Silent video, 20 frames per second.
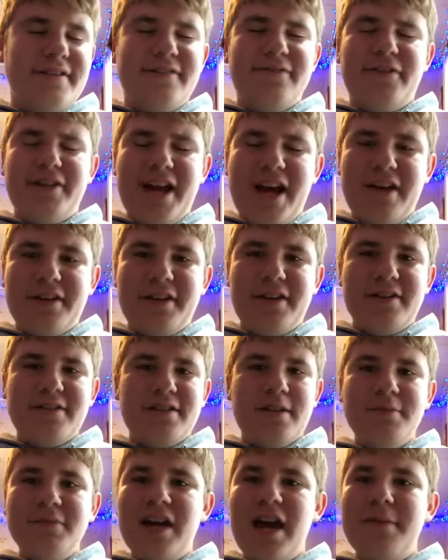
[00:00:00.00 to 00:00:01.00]
for down there,
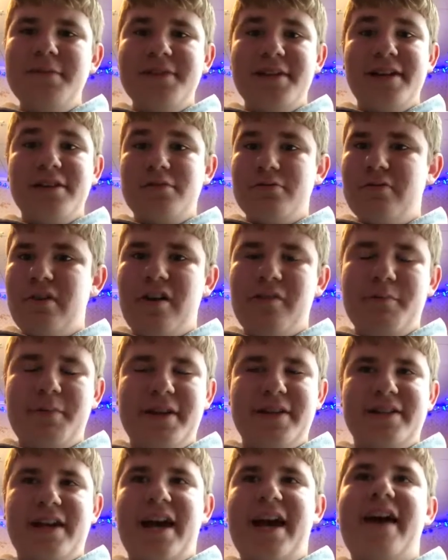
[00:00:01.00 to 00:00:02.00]
sometimes it gets rough
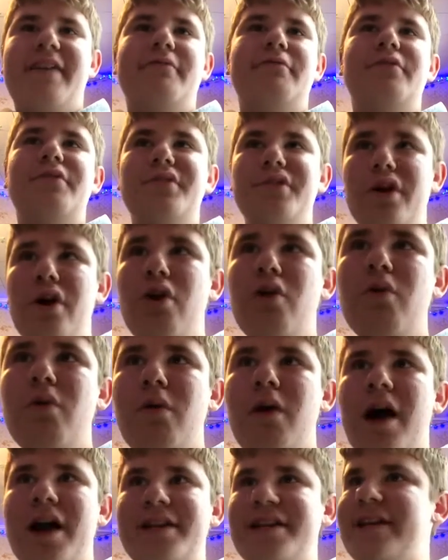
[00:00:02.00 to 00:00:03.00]
because I have
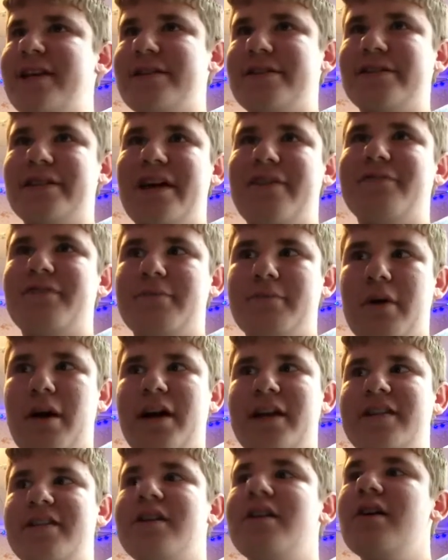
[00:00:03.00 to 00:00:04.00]
no ideas left in
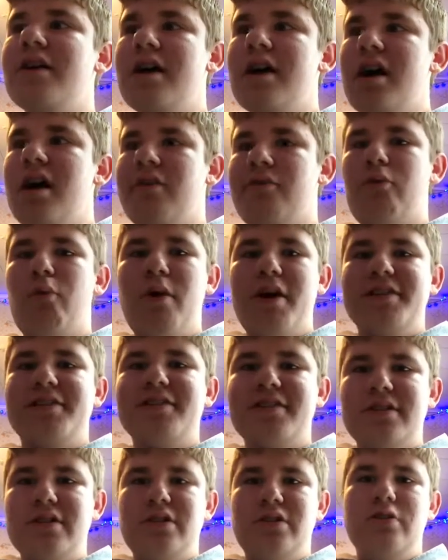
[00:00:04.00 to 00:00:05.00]
mind of what
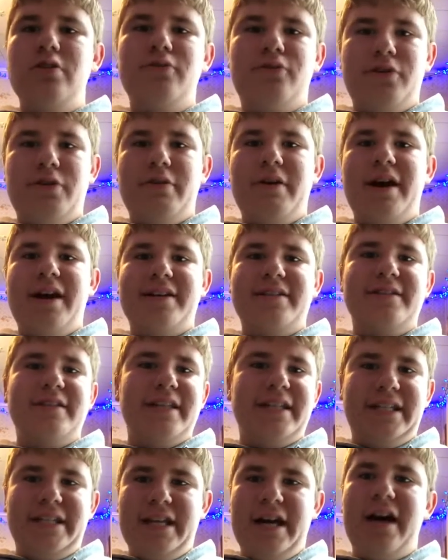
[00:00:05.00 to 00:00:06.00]
to do for you guys.
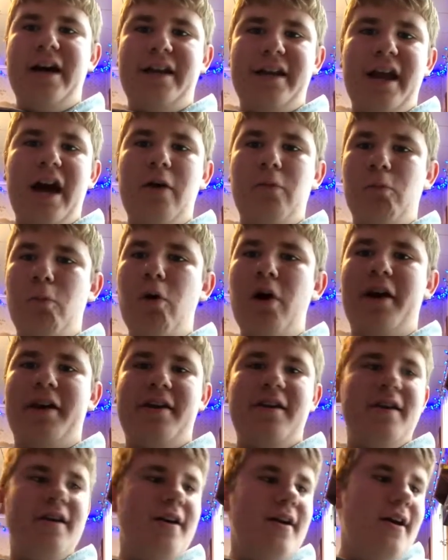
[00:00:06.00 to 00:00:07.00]
Like, none, not
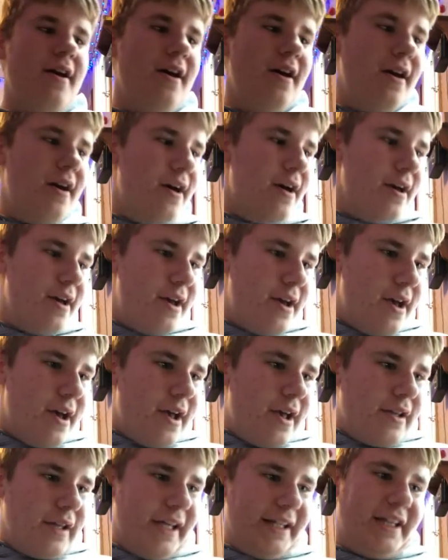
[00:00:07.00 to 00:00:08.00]
one.
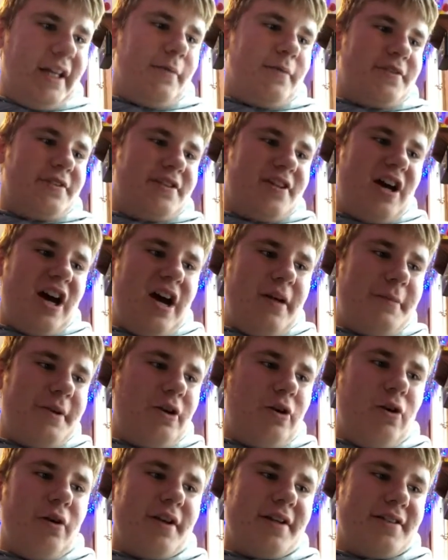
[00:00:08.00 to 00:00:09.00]
Like, there was time
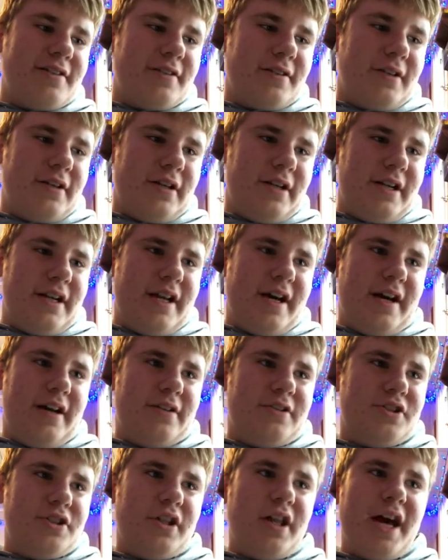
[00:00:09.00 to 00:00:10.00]
in August, or in
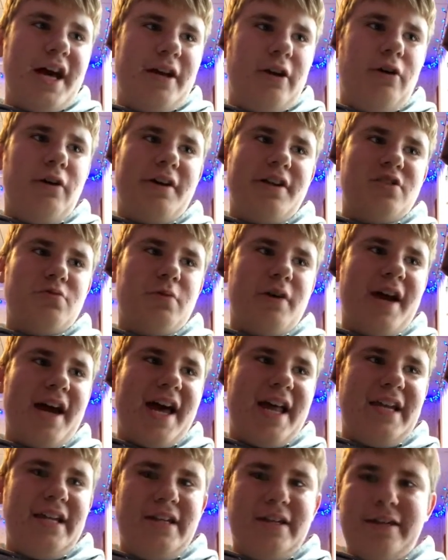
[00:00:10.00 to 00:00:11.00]
July and August, where I
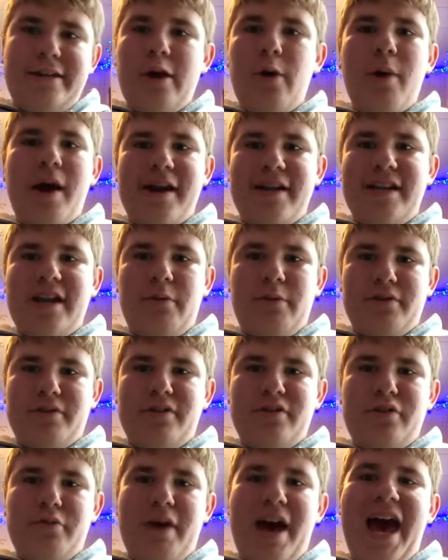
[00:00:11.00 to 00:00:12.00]
had no idea what
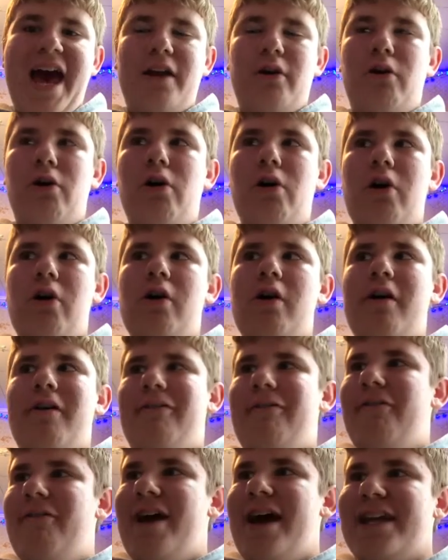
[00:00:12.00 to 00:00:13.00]
to do at all
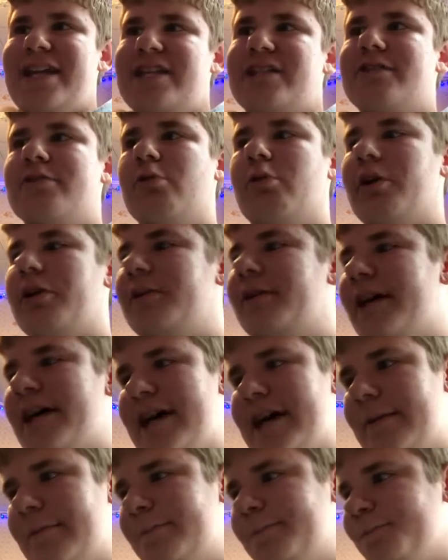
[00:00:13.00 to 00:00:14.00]
of any sort,
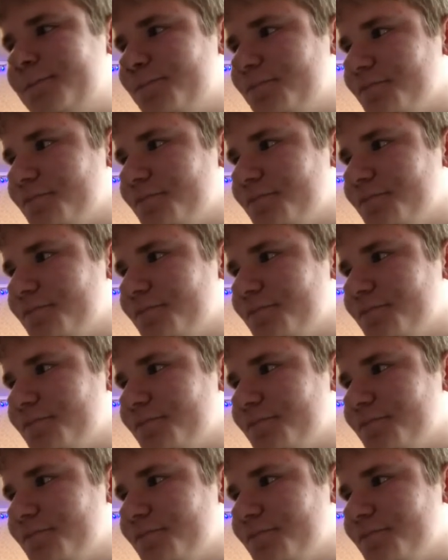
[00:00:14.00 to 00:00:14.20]
and